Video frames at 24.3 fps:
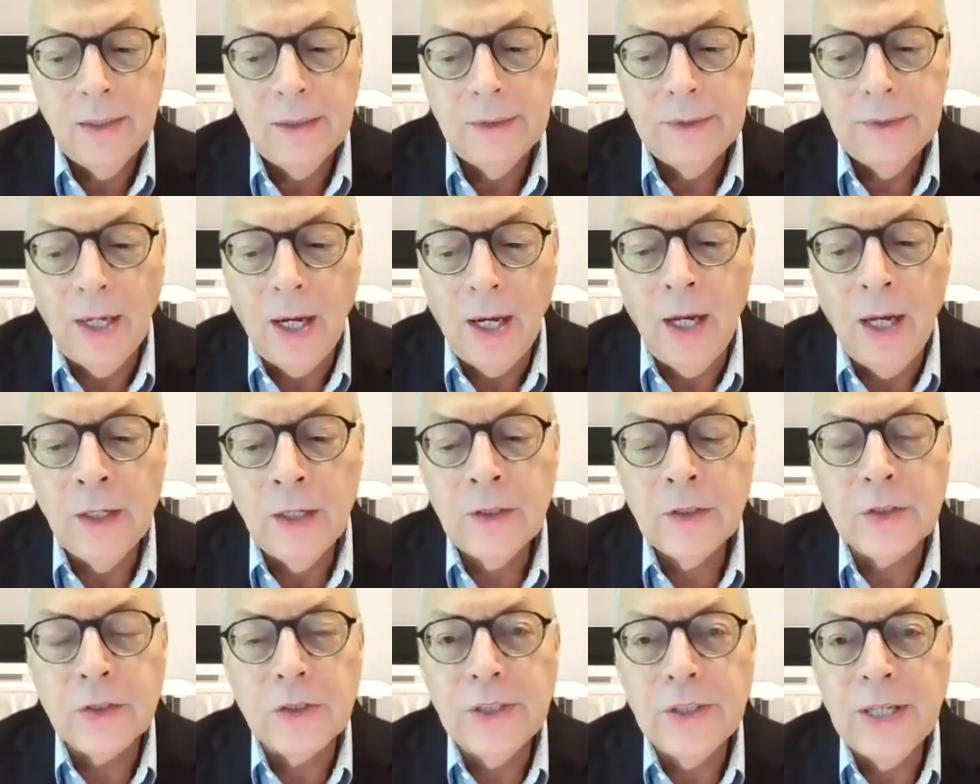to
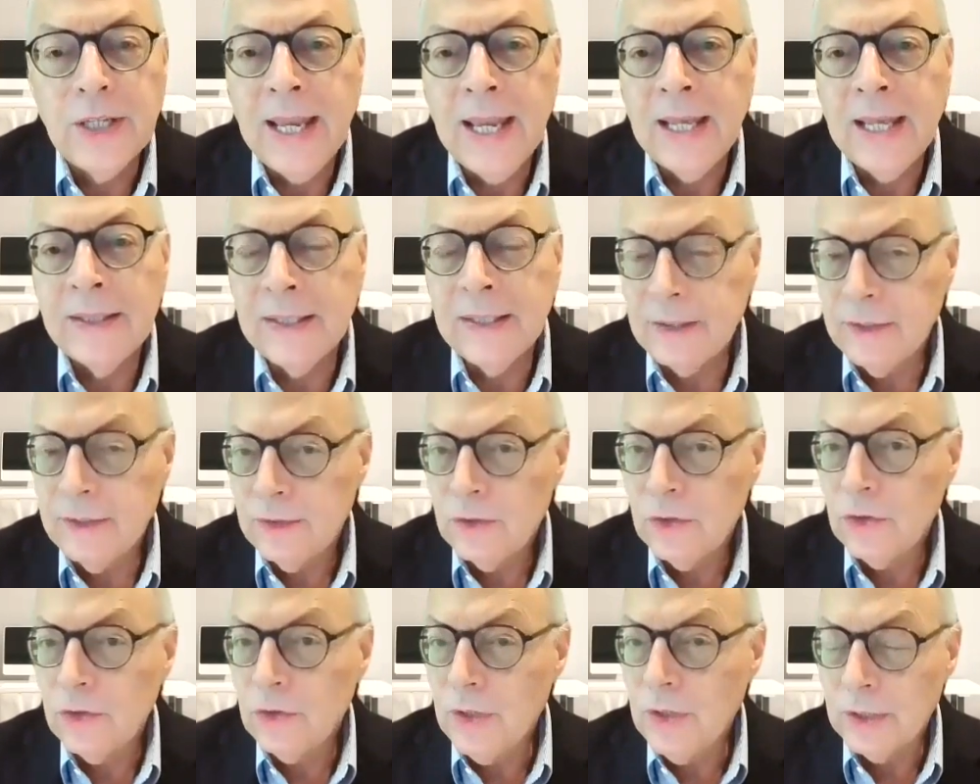understand that
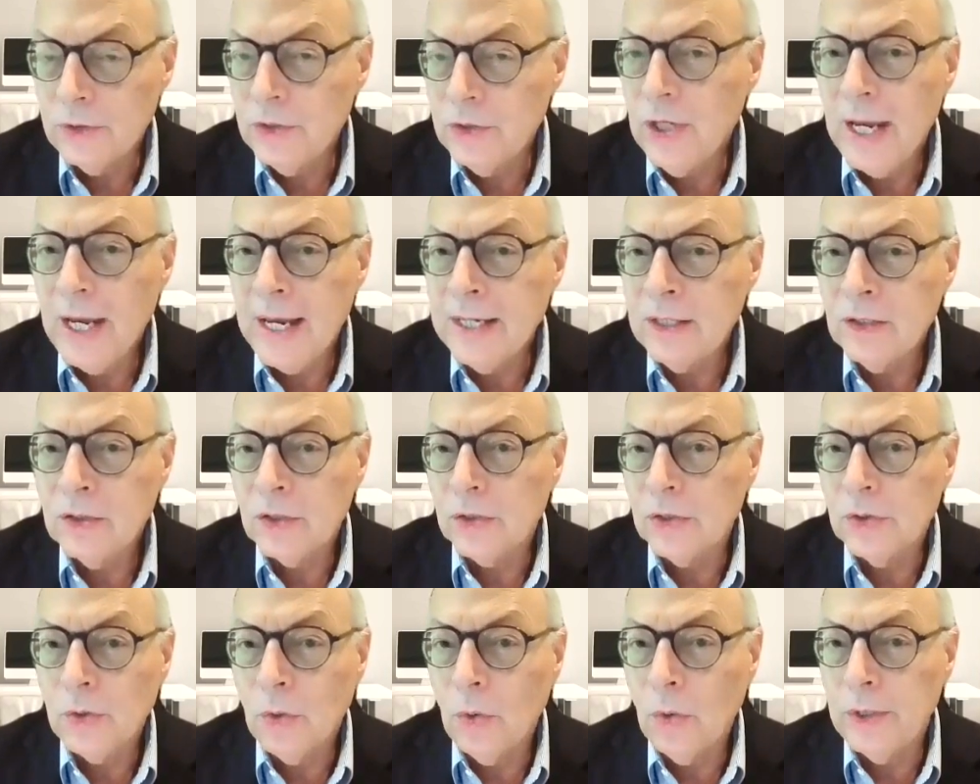the change
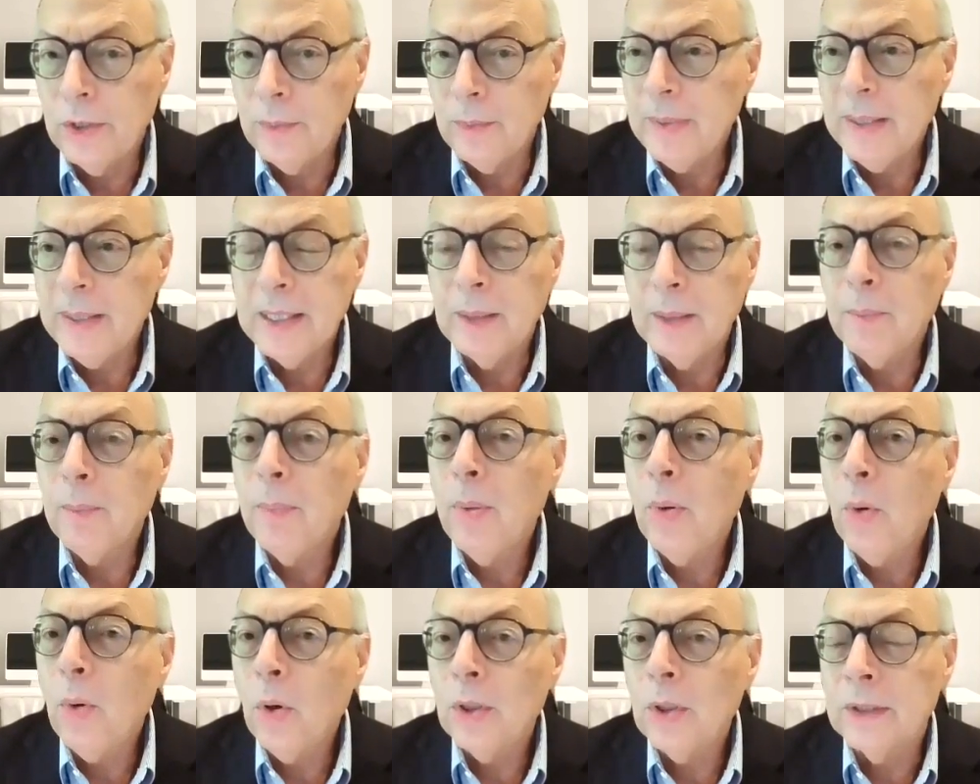is going to be
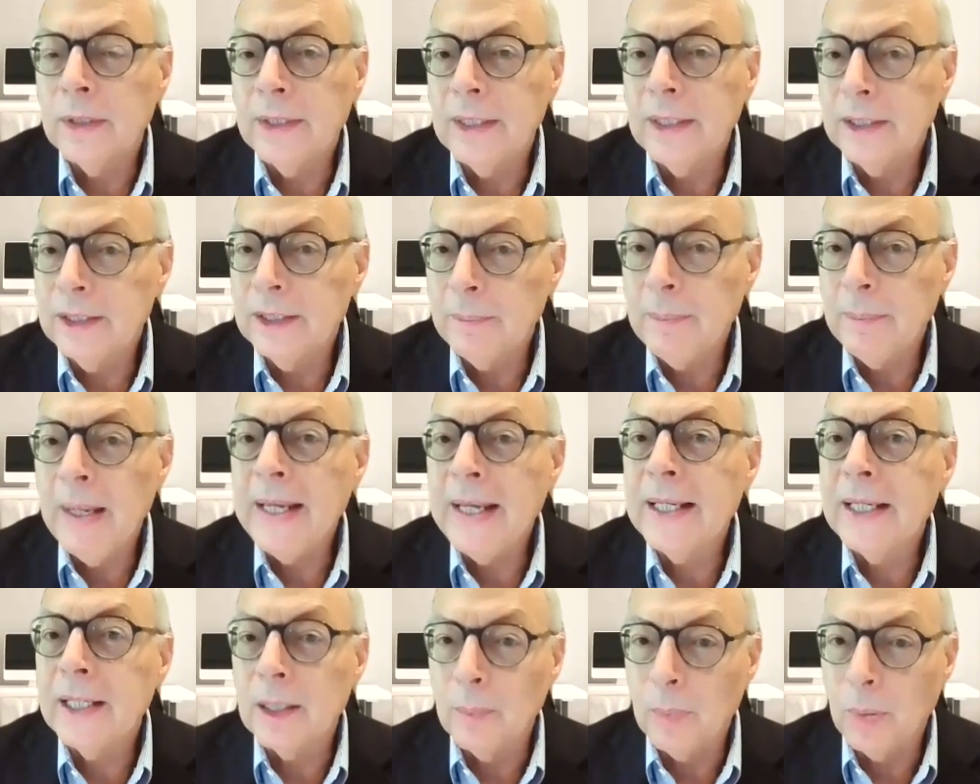important and to
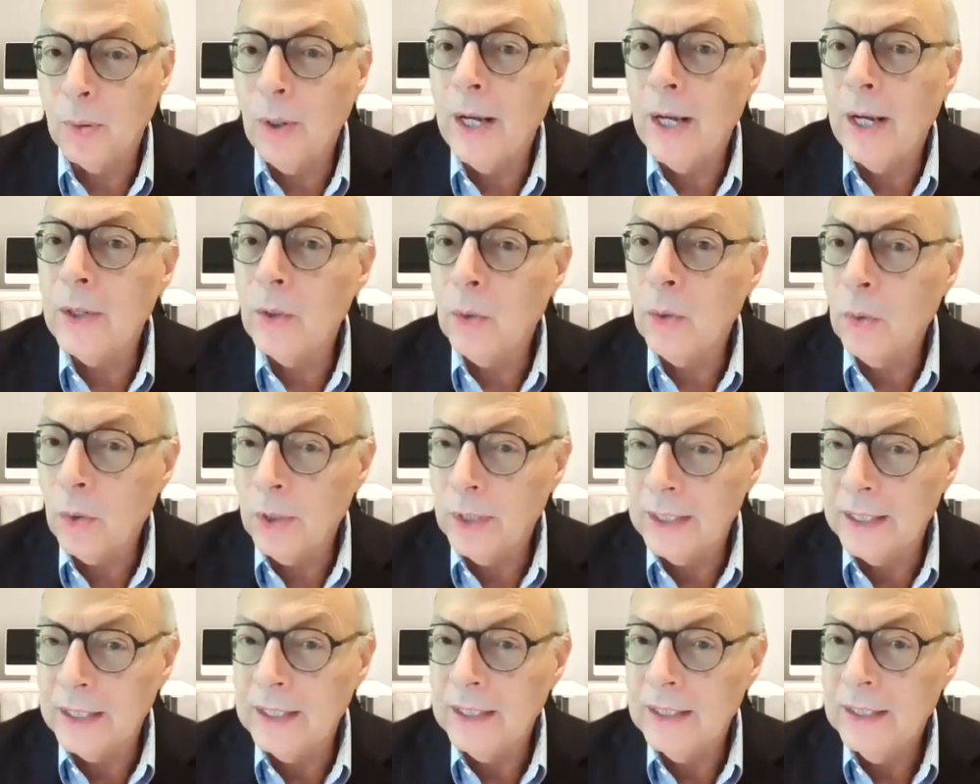make it a
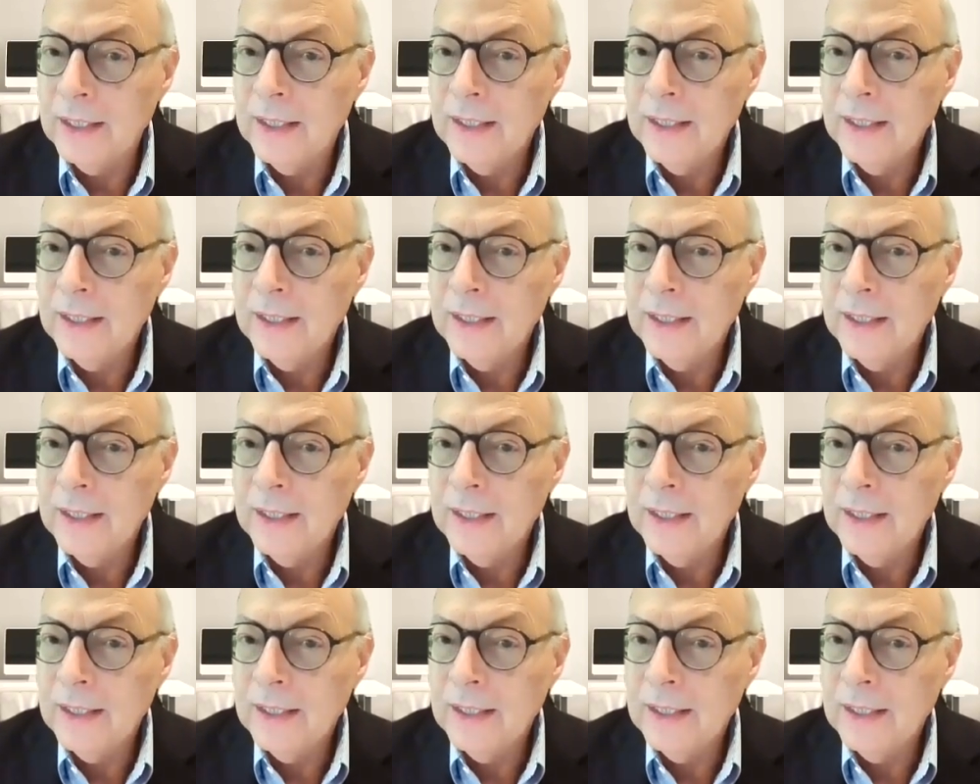priority.